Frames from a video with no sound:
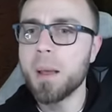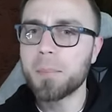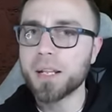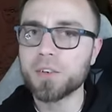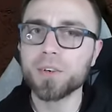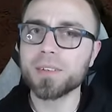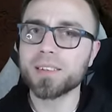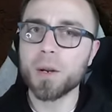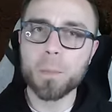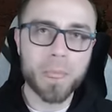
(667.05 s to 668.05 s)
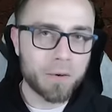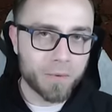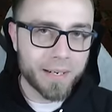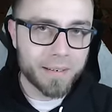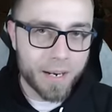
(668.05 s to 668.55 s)
but it turns out that
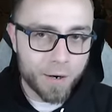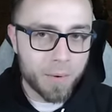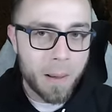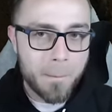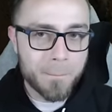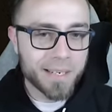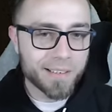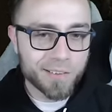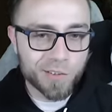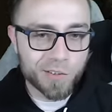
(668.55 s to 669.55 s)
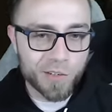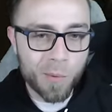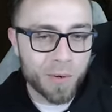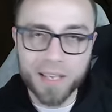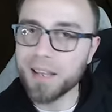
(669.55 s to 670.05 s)
right now, minions
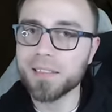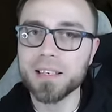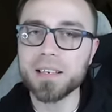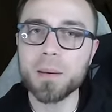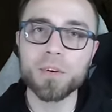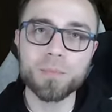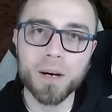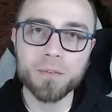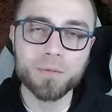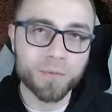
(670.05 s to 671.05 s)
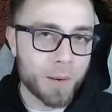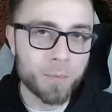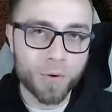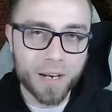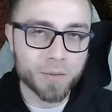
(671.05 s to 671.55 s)
don't get the damage buff
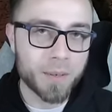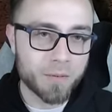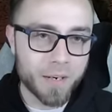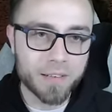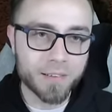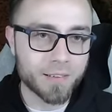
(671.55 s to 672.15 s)
from Grasping Veins.